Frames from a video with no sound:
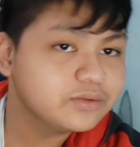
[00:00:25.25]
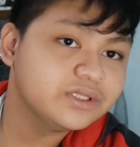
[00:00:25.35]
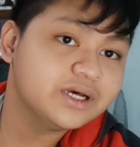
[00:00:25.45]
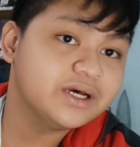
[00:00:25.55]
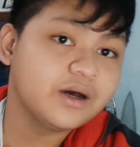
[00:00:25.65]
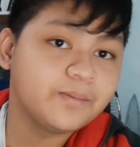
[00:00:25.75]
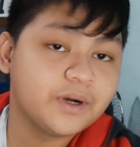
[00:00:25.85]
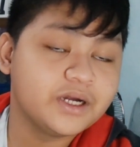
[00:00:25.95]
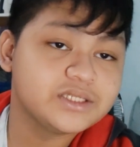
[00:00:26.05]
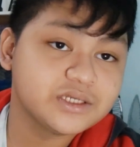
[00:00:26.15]
the
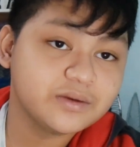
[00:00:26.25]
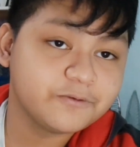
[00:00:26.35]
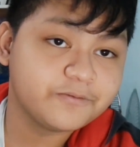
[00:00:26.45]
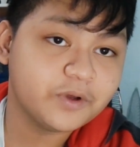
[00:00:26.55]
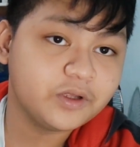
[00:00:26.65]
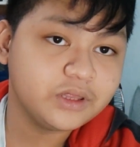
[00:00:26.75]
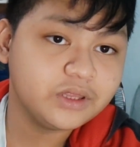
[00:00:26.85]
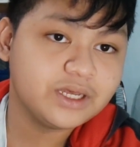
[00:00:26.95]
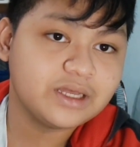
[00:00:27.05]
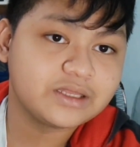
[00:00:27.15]
parts of a fault,
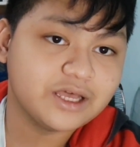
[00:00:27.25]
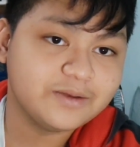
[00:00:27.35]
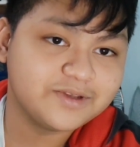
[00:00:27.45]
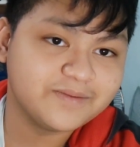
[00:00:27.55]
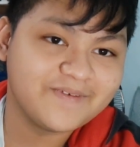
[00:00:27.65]
the types of a